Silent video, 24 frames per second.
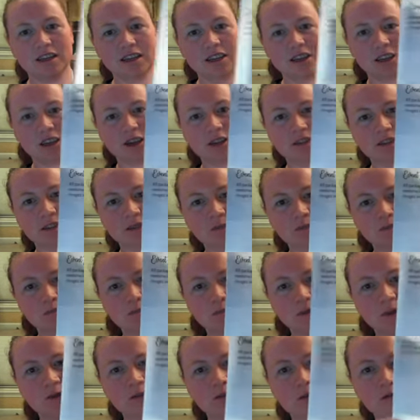you have this
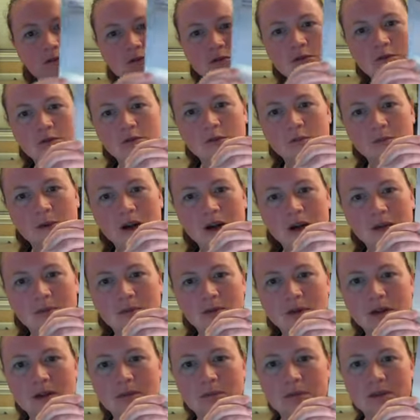beautiful
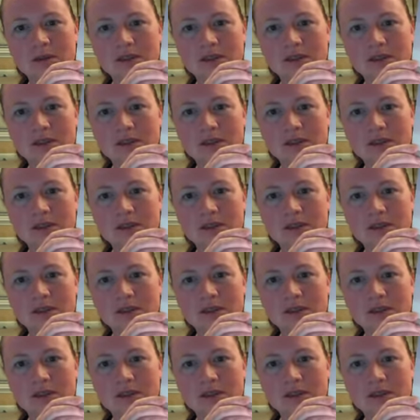pop-up.